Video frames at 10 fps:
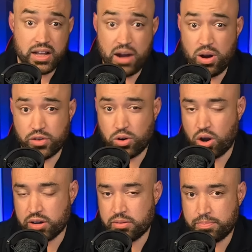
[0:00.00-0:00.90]
However,
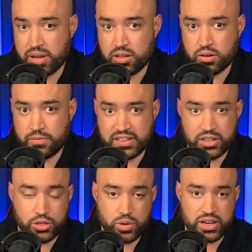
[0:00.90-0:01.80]
on pillar
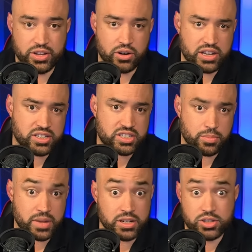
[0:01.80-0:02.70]
53, there is
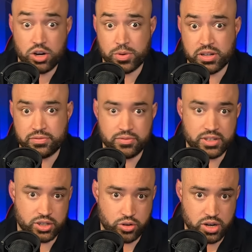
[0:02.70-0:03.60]
some interpretive
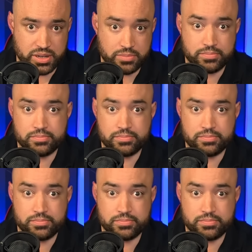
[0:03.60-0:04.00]
disagreement.